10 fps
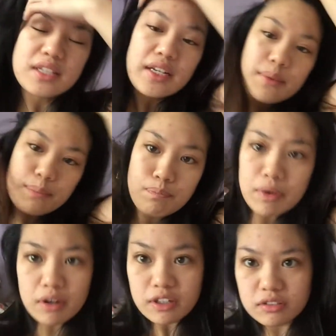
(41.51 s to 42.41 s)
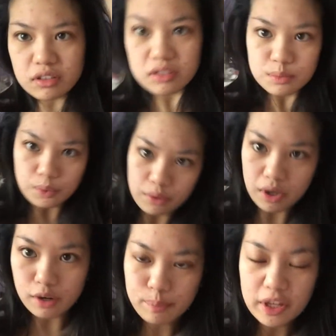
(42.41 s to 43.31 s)
sleep. But I just
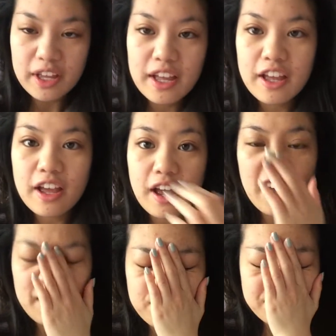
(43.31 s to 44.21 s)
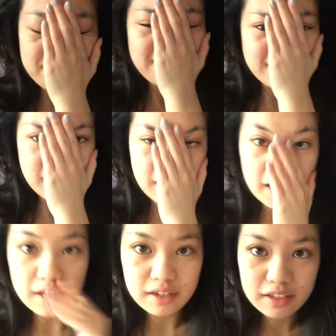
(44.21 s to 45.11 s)
woke up. Um,
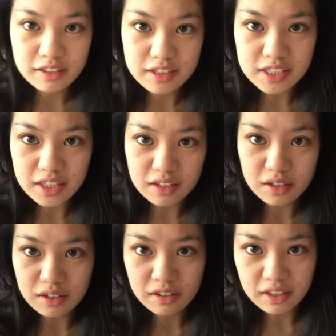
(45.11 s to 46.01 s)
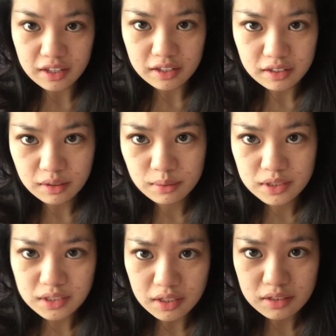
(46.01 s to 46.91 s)
yeah, you can see the clock there. Oh,
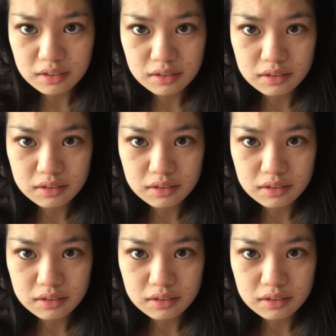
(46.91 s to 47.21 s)
it says